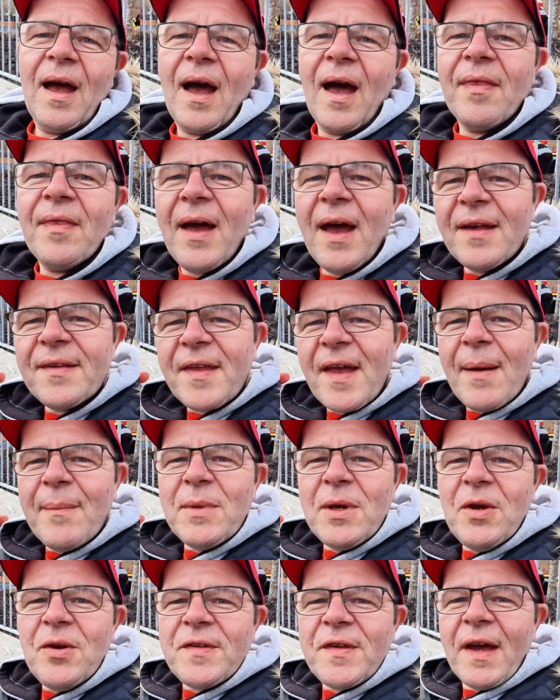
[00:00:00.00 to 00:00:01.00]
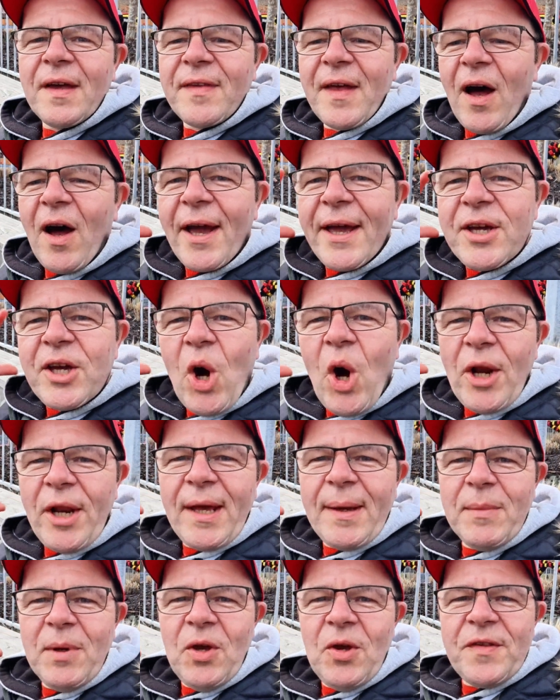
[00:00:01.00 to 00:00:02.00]
And there's that music, that
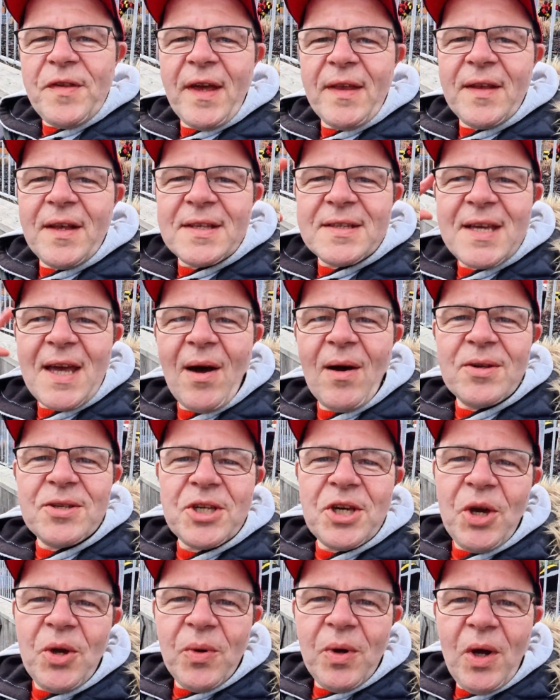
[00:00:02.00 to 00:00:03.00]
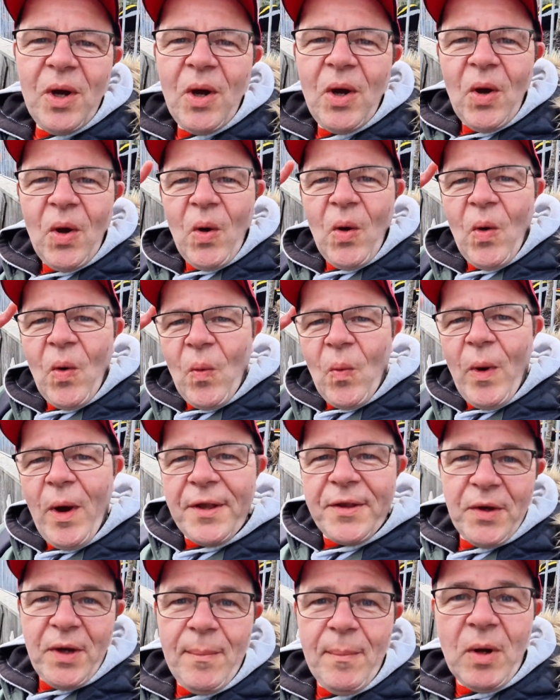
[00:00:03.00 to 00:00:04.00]
iconic music that tells you
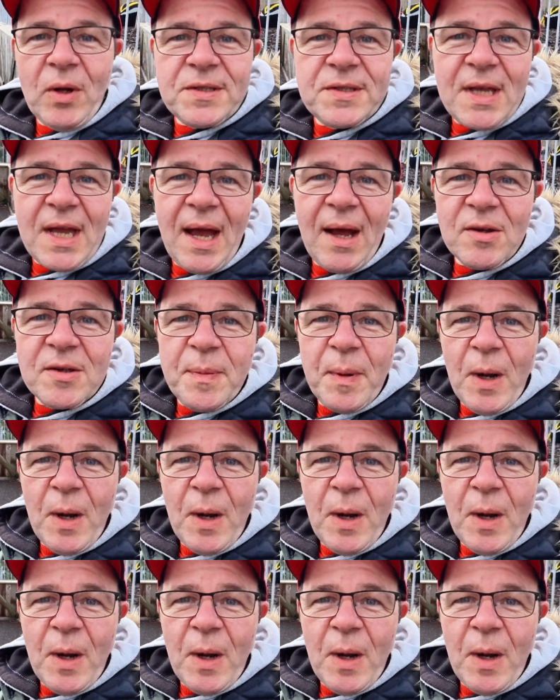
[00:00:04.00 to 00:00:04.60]
we're doing Monster House